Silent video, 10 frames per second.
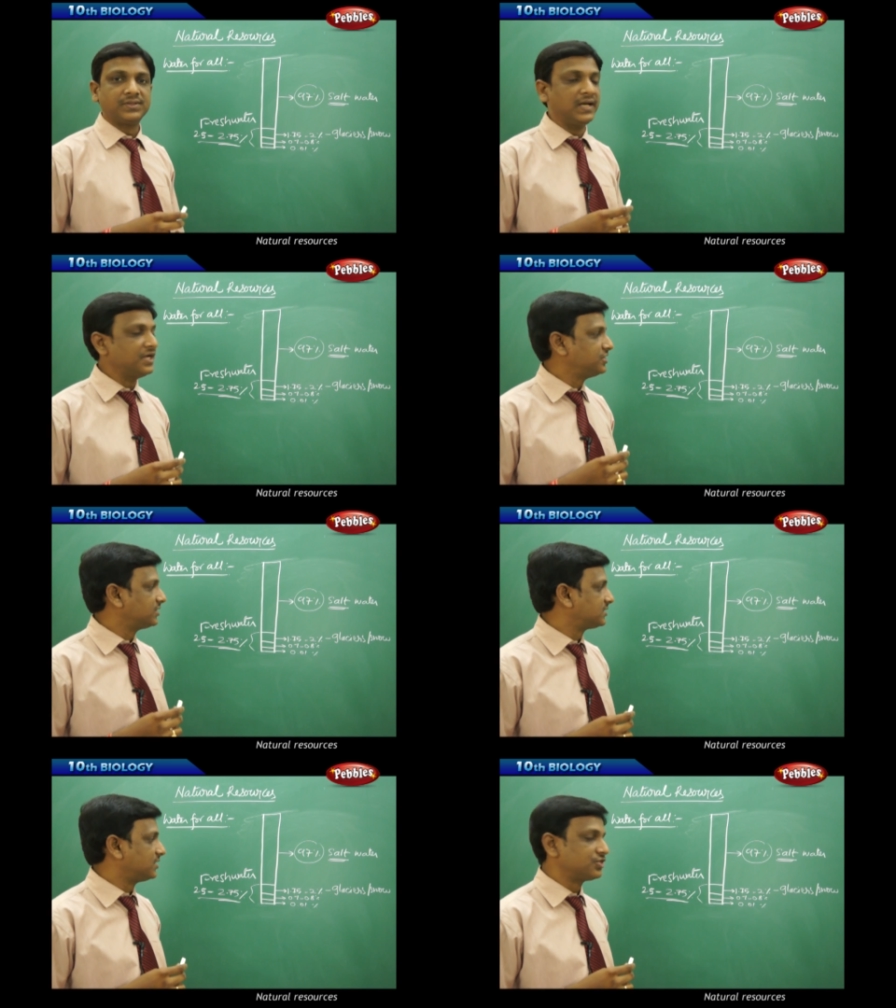
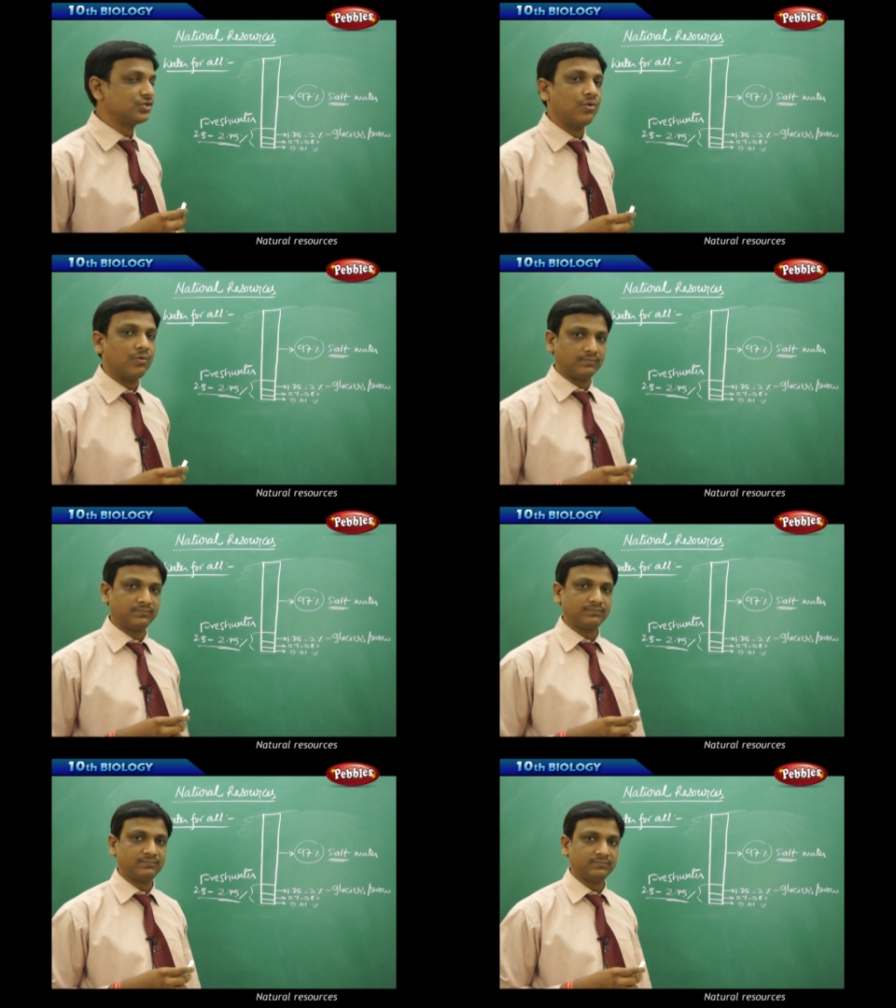glaciers and snow,
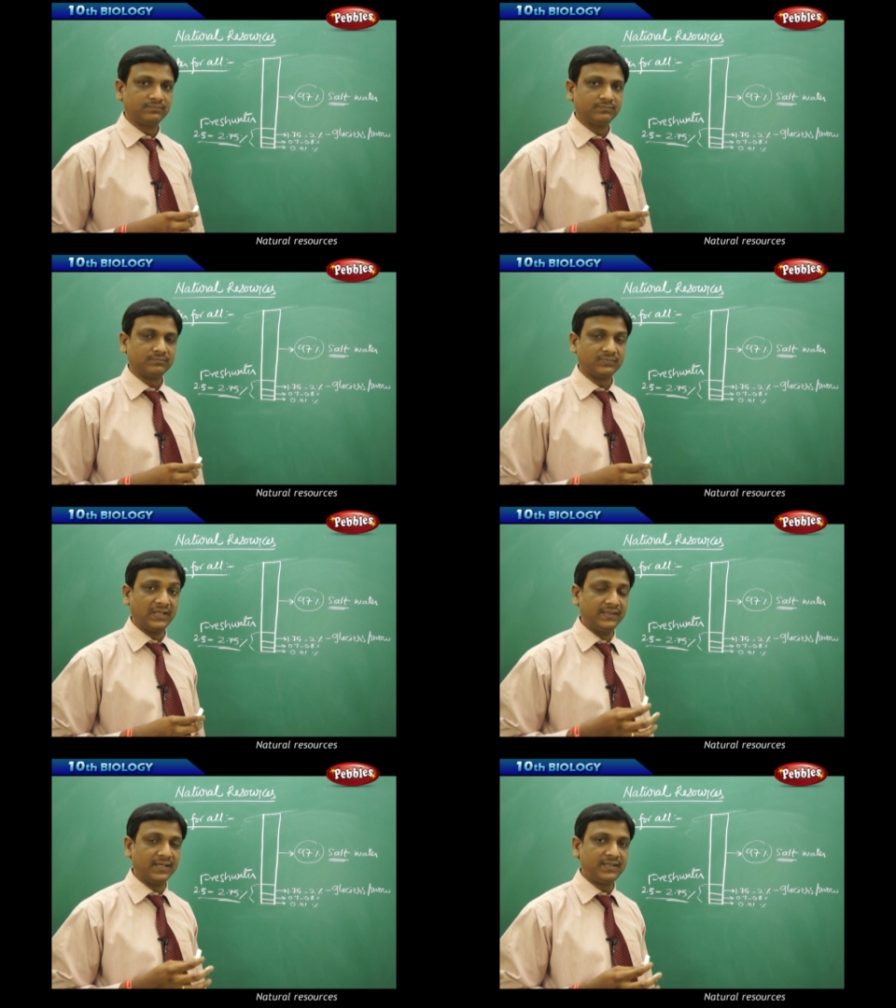
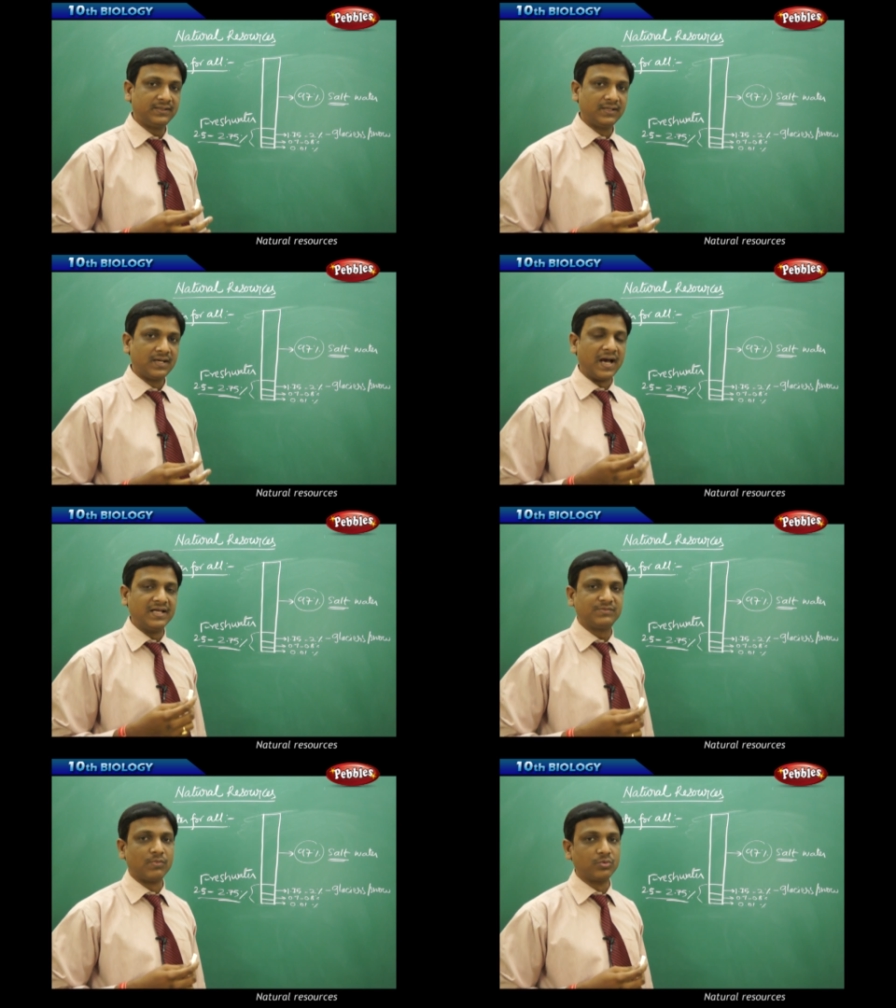in that
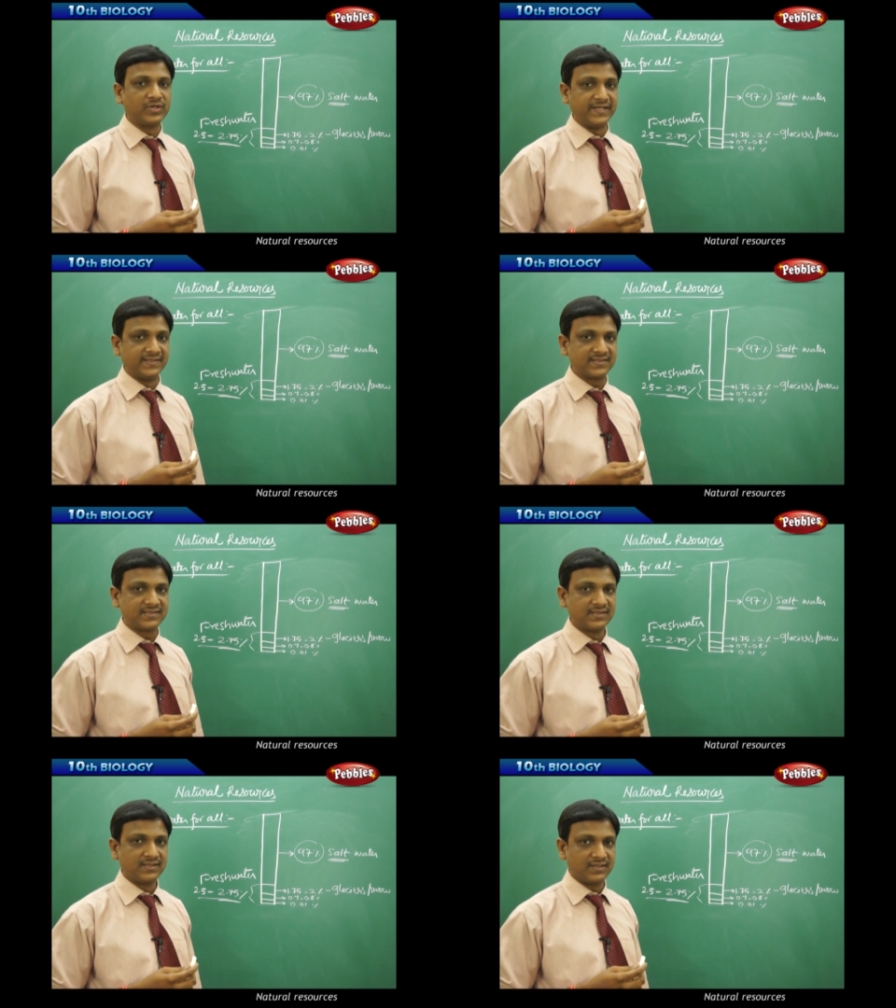ice
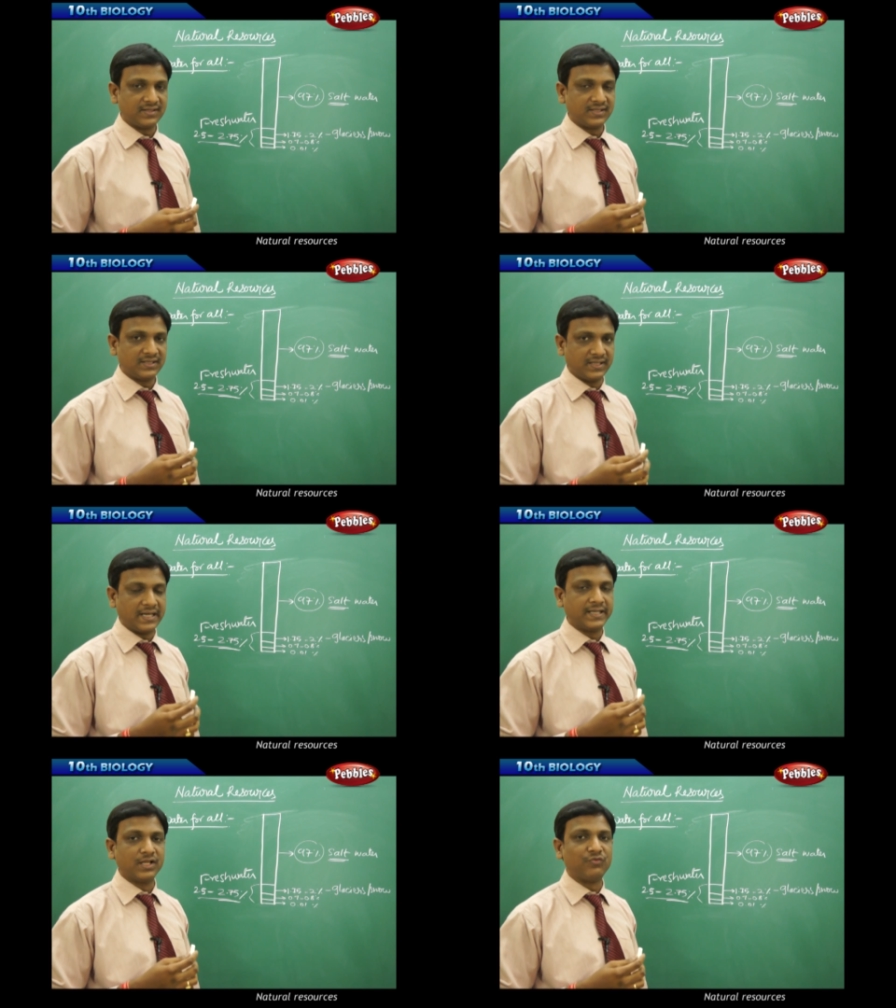mountains, they
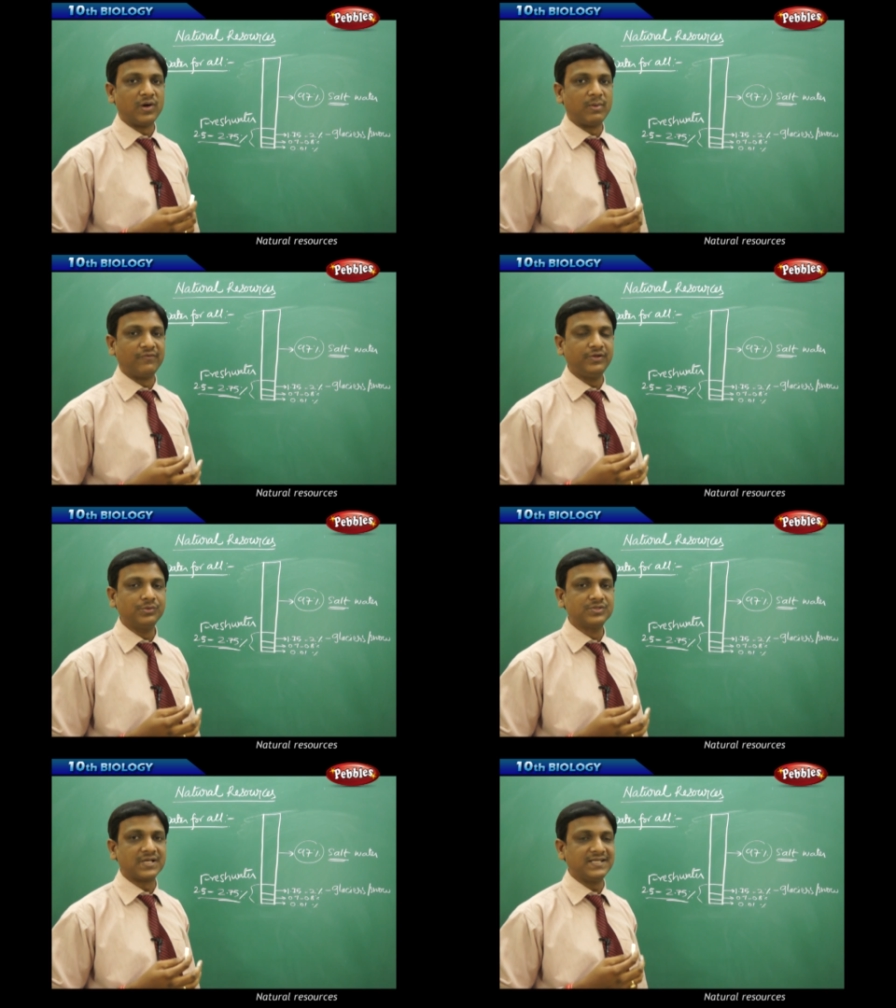are in the form of
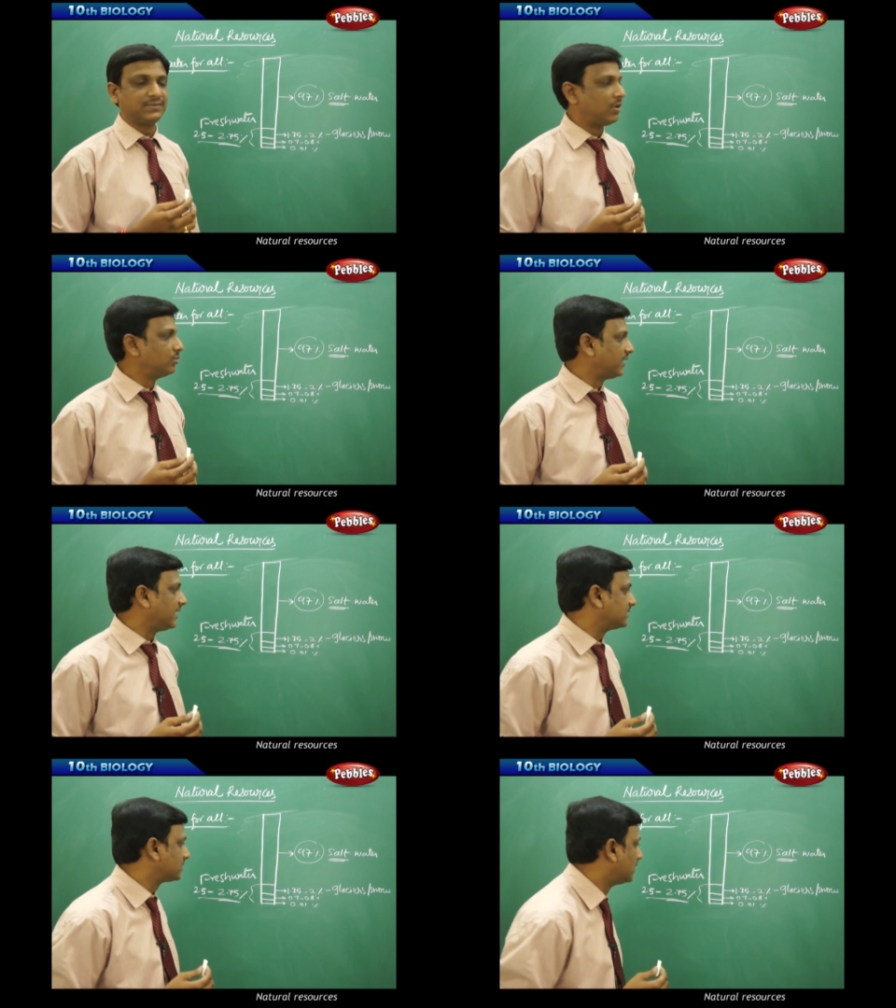huge ice
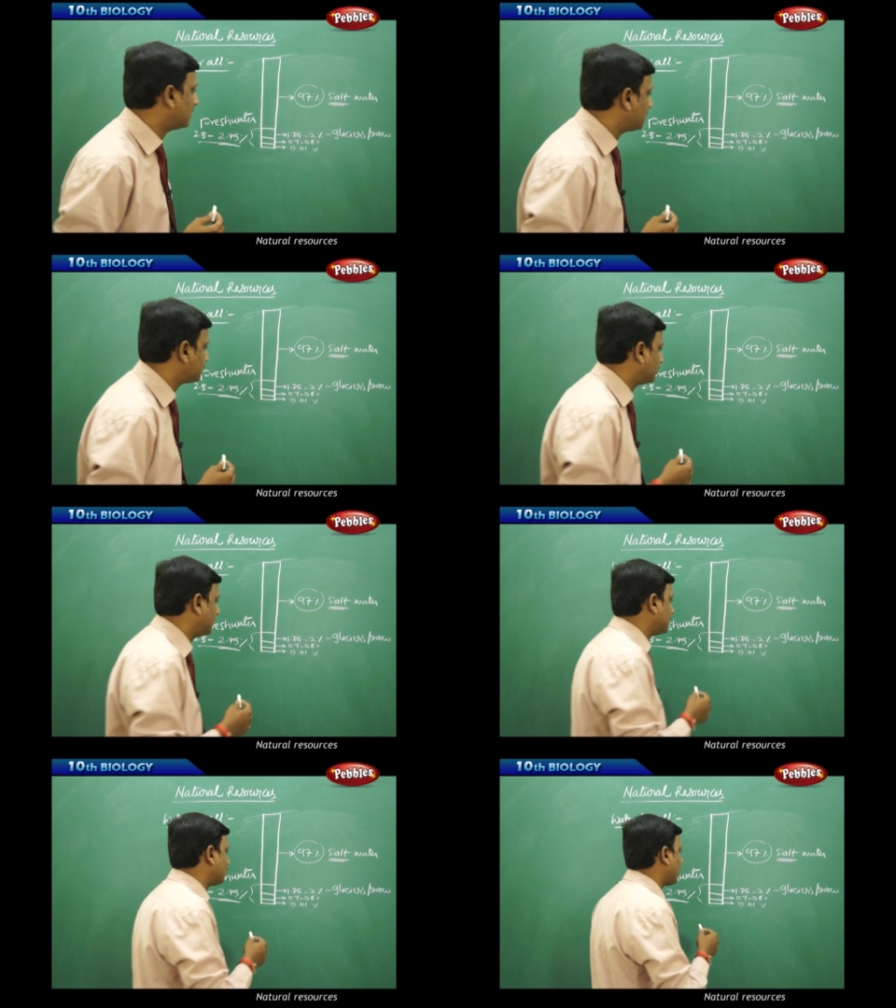mountains. So
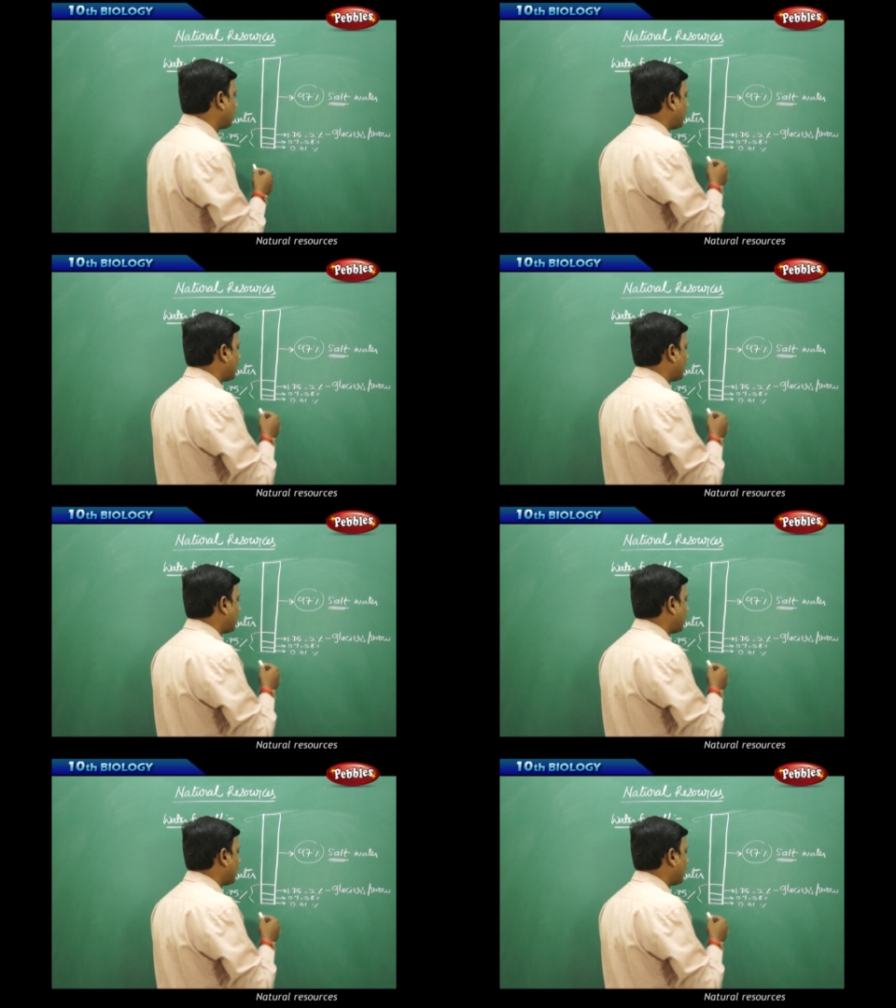that is one